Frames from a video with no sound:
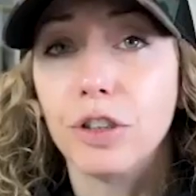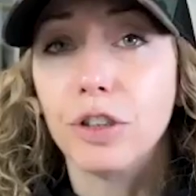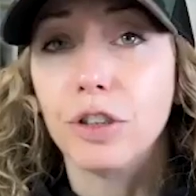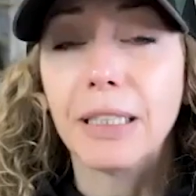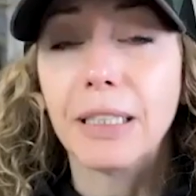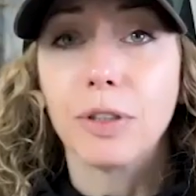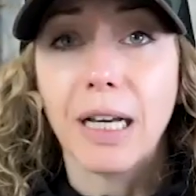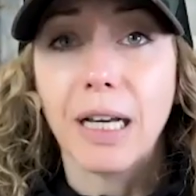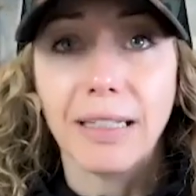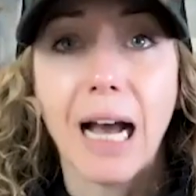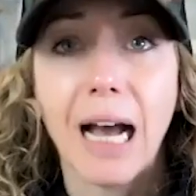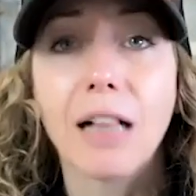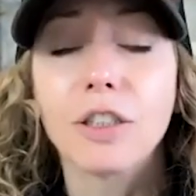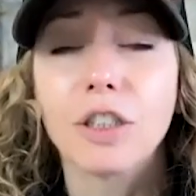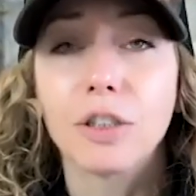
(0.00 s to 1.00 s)
because we're not
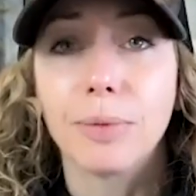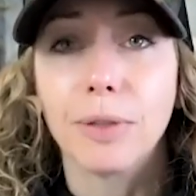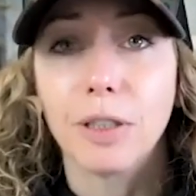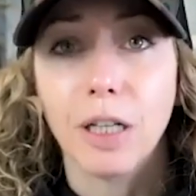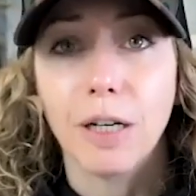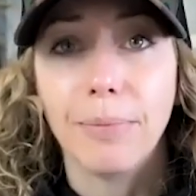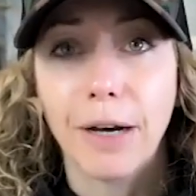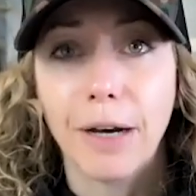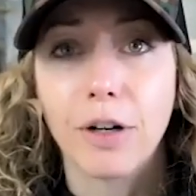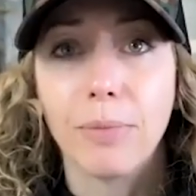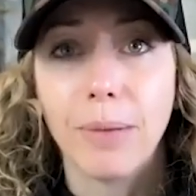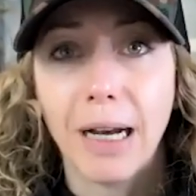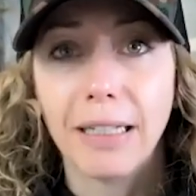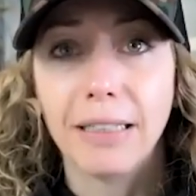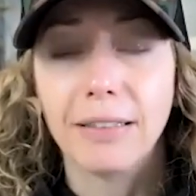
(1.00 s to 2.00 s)
knowledgeable about our
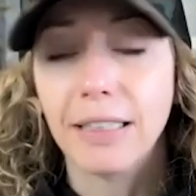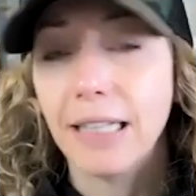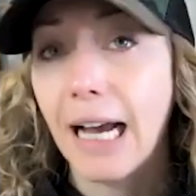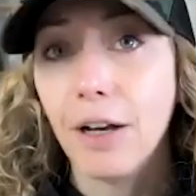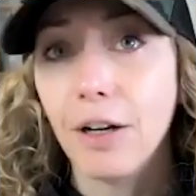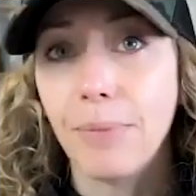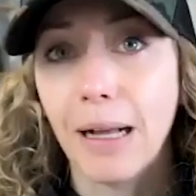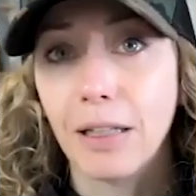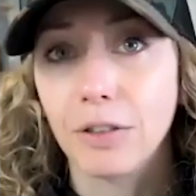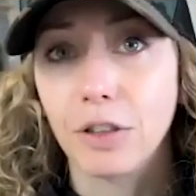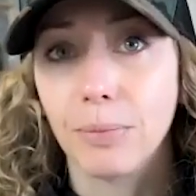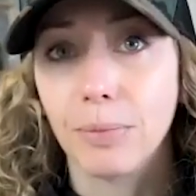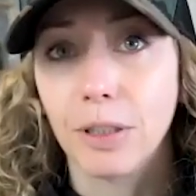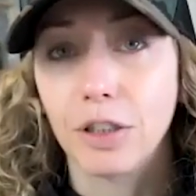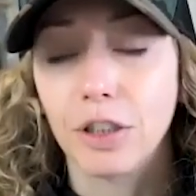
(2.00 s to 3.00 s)
bodies and how to balance
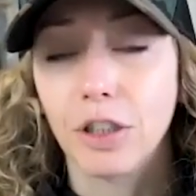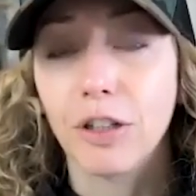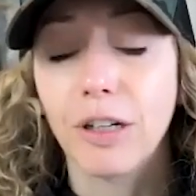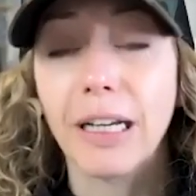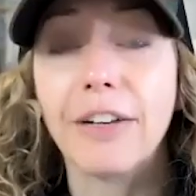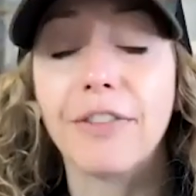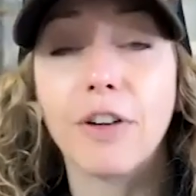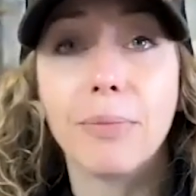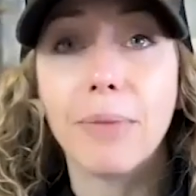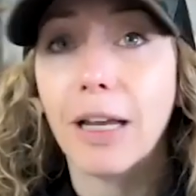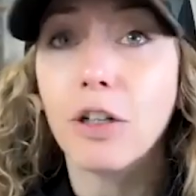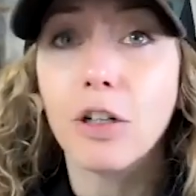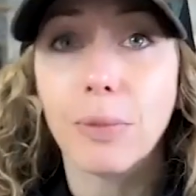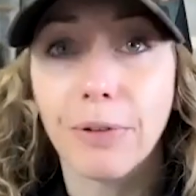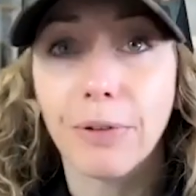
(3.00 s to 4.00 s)
our blood sugar, and if our
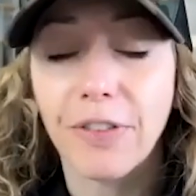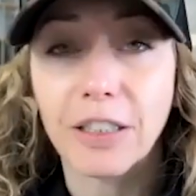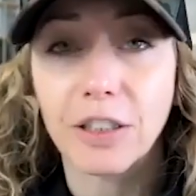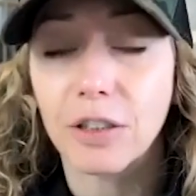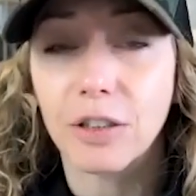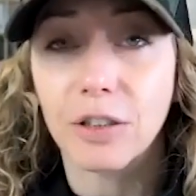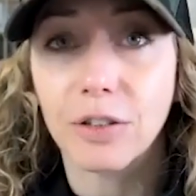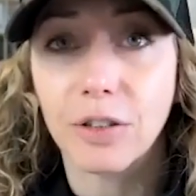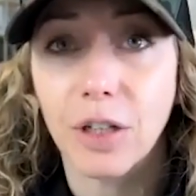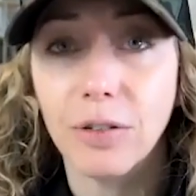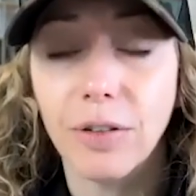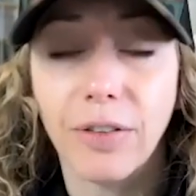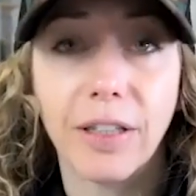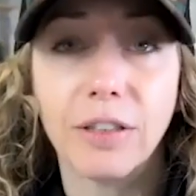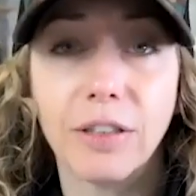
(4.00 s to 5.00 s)
medical professionals
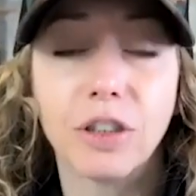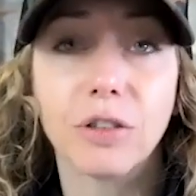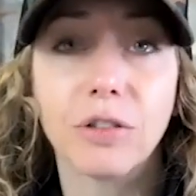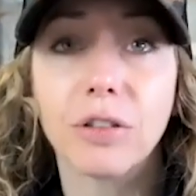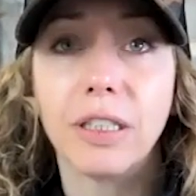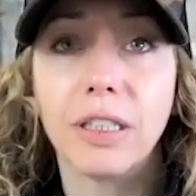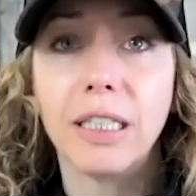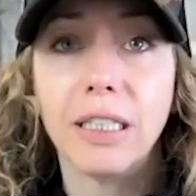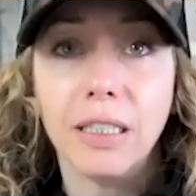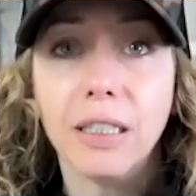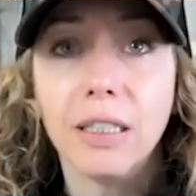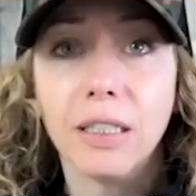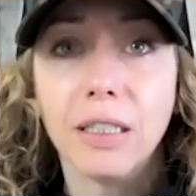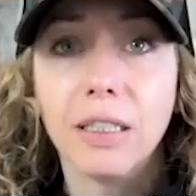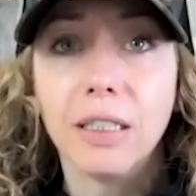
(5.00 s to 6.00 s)
aren't, then surely
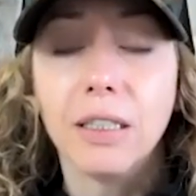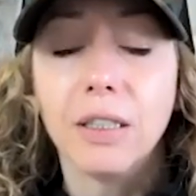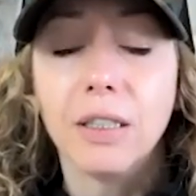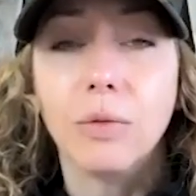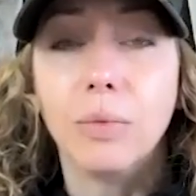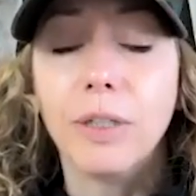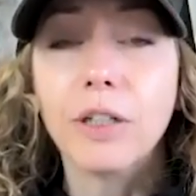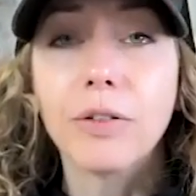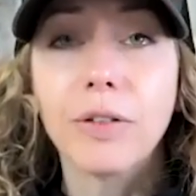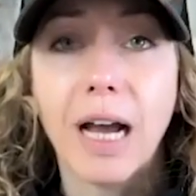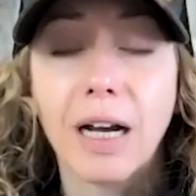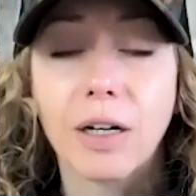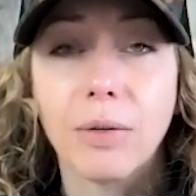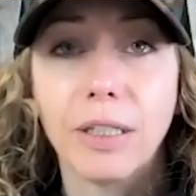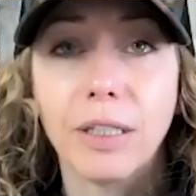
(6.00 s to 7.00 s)
we're
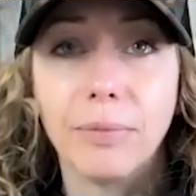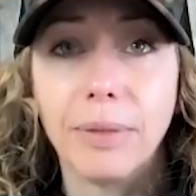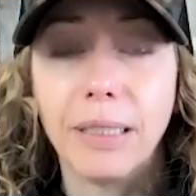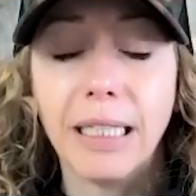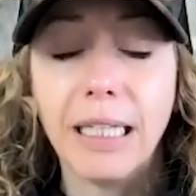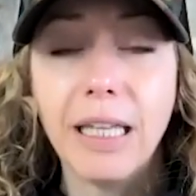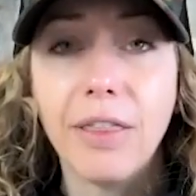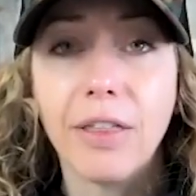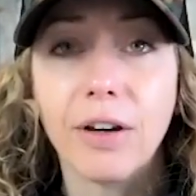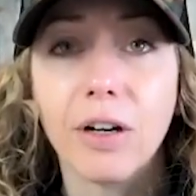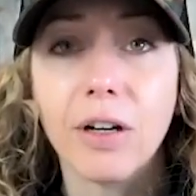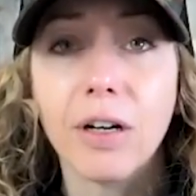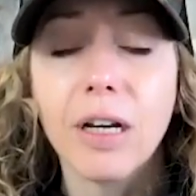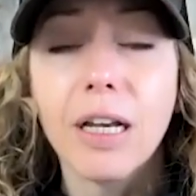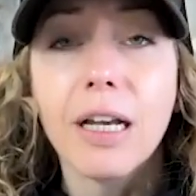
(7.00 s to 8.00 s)
not going to be
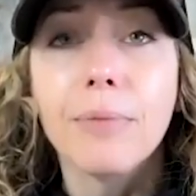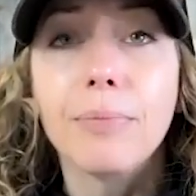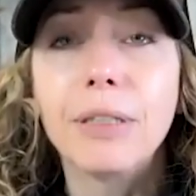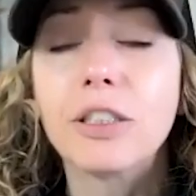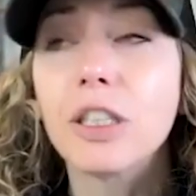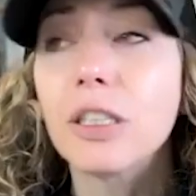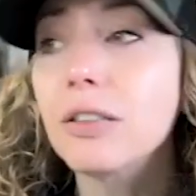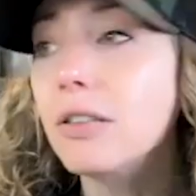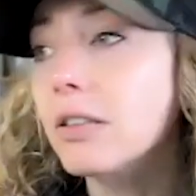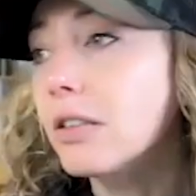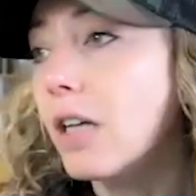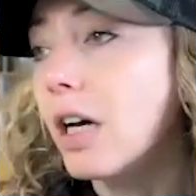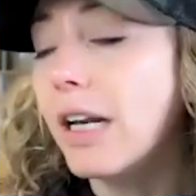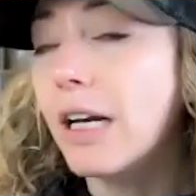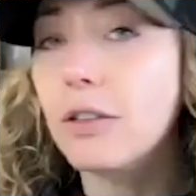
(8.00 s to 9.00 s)
either. But just
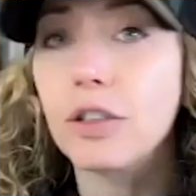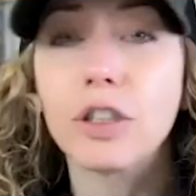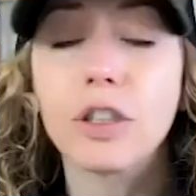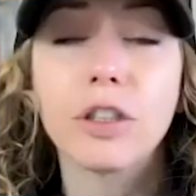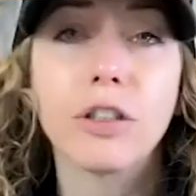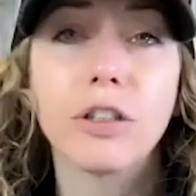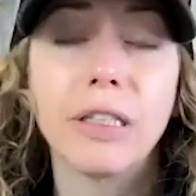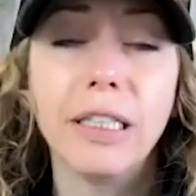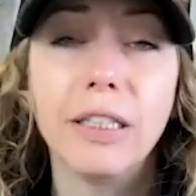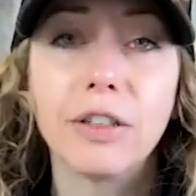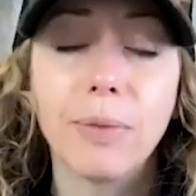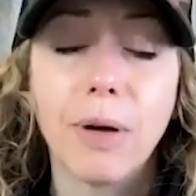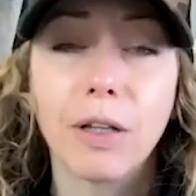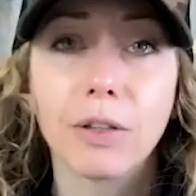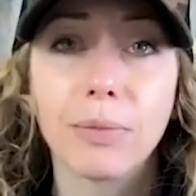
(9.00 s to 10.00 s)
cut out sugar and eat
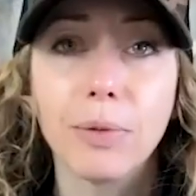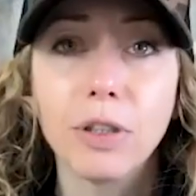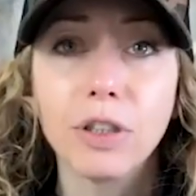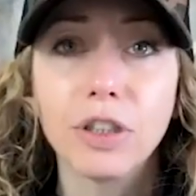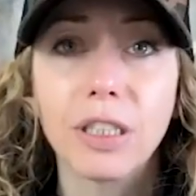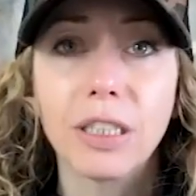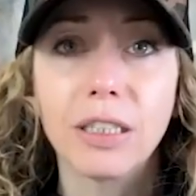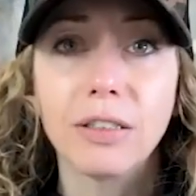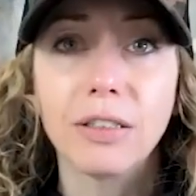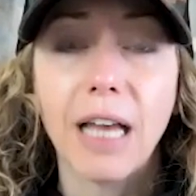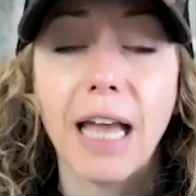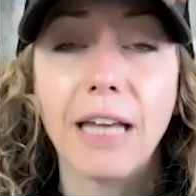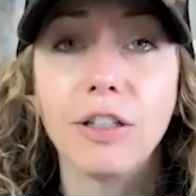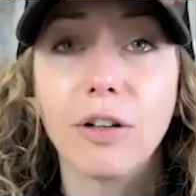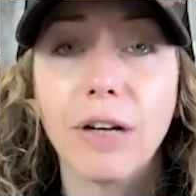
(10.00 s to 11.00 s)
smaller portions,
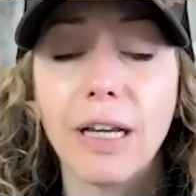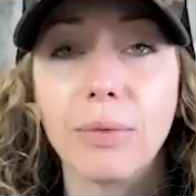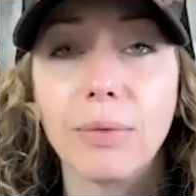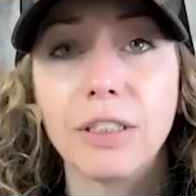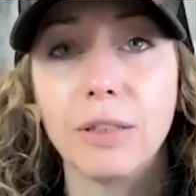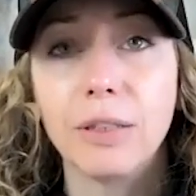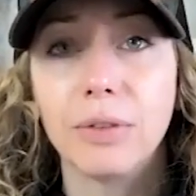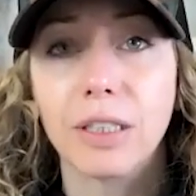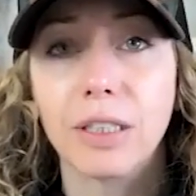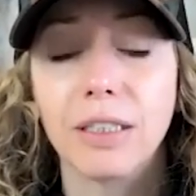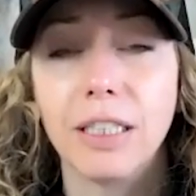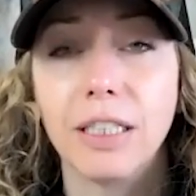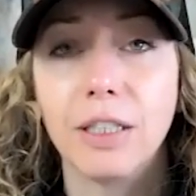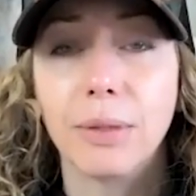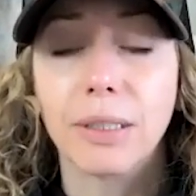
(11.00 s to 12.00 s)
and your A1C was
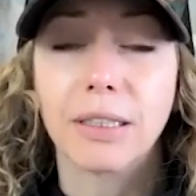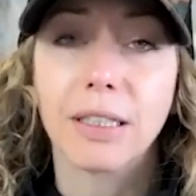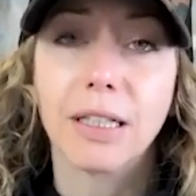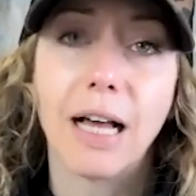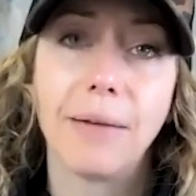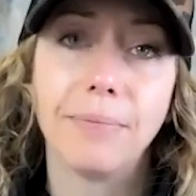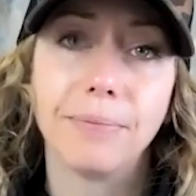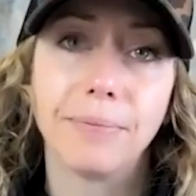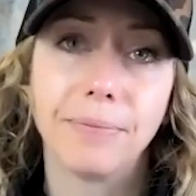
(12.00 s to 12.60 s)
continuing to climb.